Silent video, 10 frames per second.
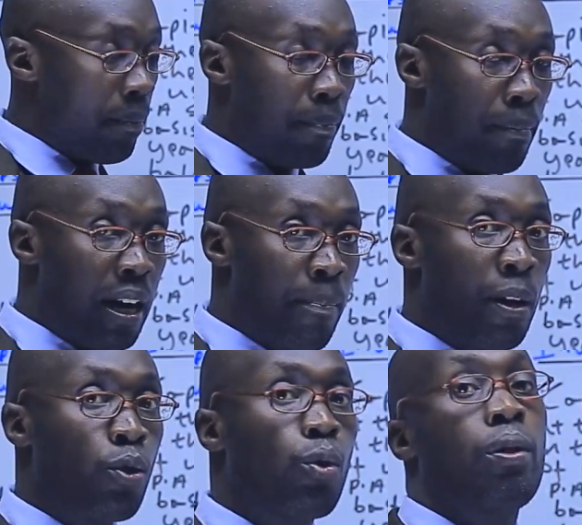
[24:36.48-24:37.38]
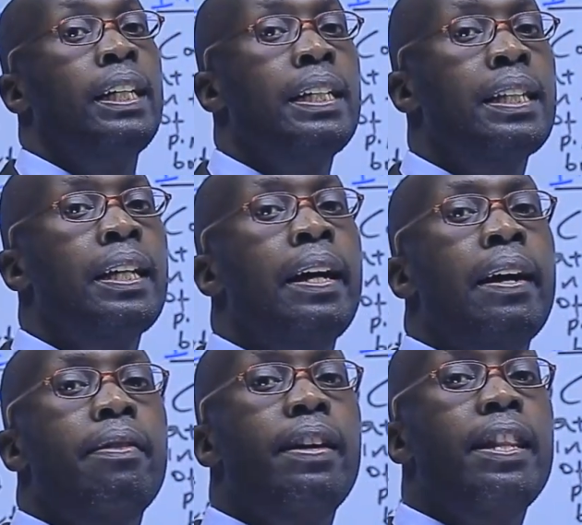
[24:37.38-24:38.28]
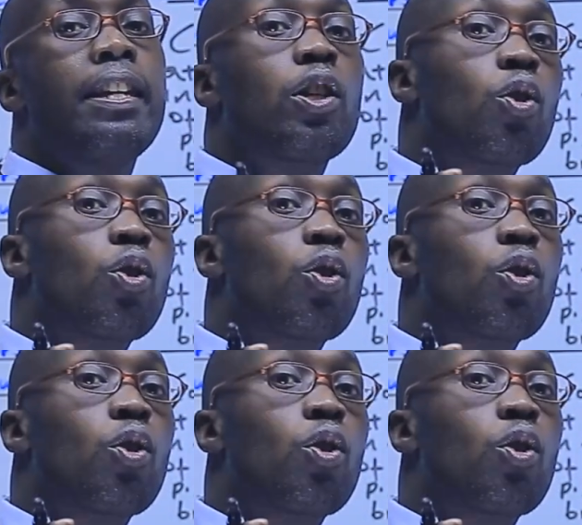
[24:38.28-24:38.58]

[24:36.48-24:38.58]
I'm about to list, then they